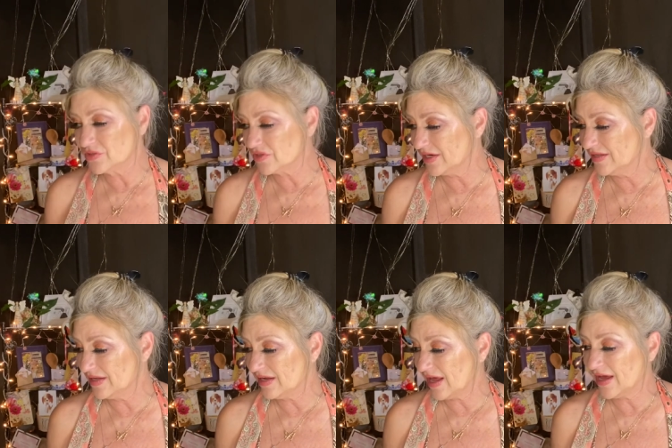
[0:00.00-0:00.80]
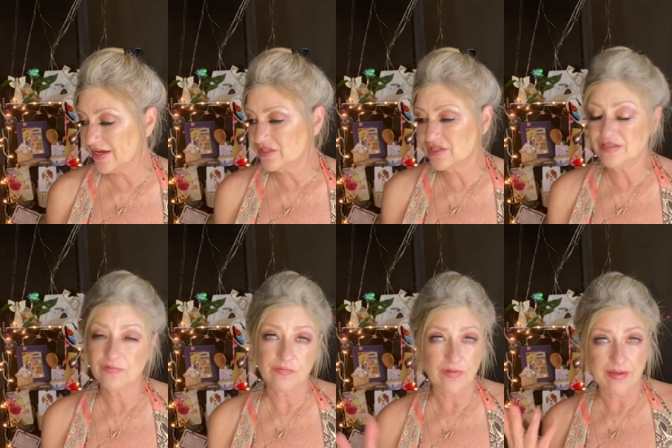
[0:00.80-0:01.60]
trying the lashes
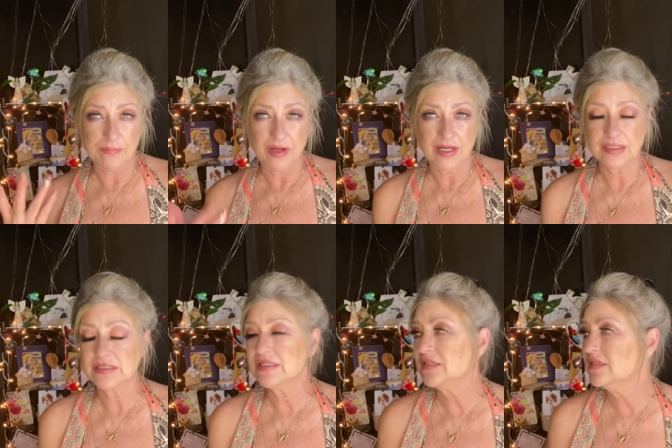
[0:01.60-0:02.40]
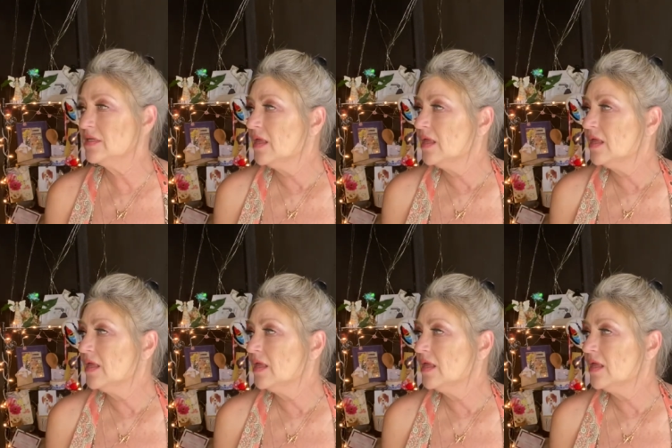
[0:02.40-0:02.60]
for 5 bucks, and